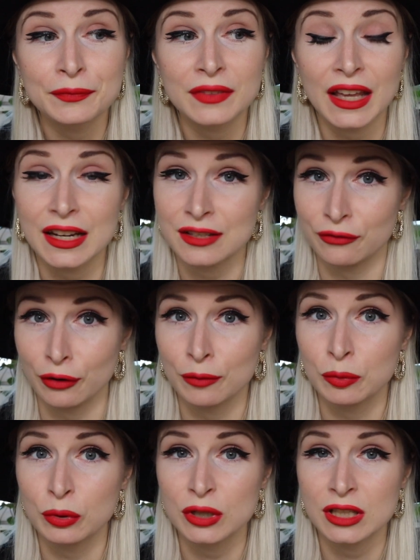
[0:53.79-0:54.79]
That is very
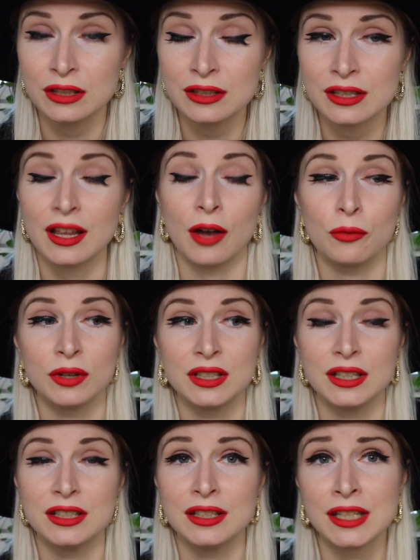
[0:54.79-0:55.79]
important. I want
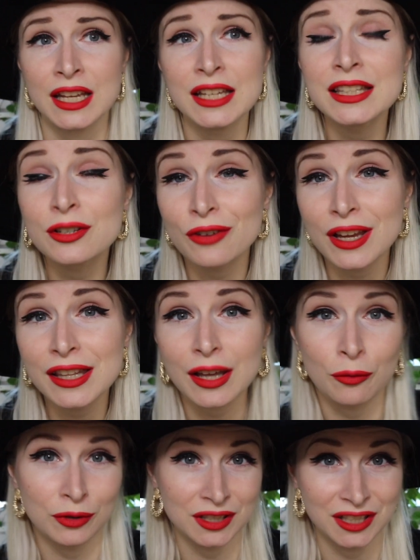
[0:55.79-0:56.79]
it to taste great, I
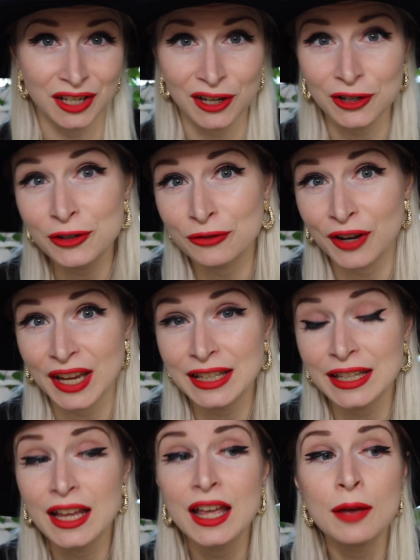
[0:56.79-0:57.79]
want it to look great,